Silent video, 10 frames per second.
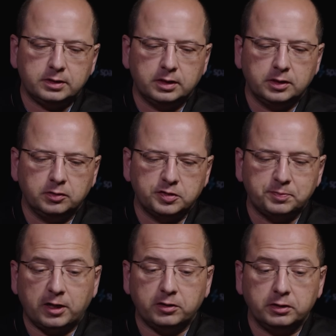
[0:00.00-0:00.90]
uh, you know,
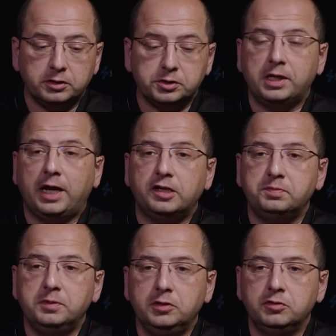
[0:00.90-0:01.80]
Spark Cognition has
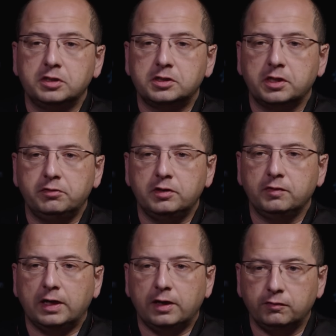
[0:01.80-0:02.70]
been using generative
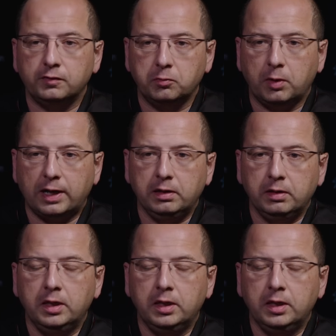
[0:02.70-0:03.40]
AI for a while.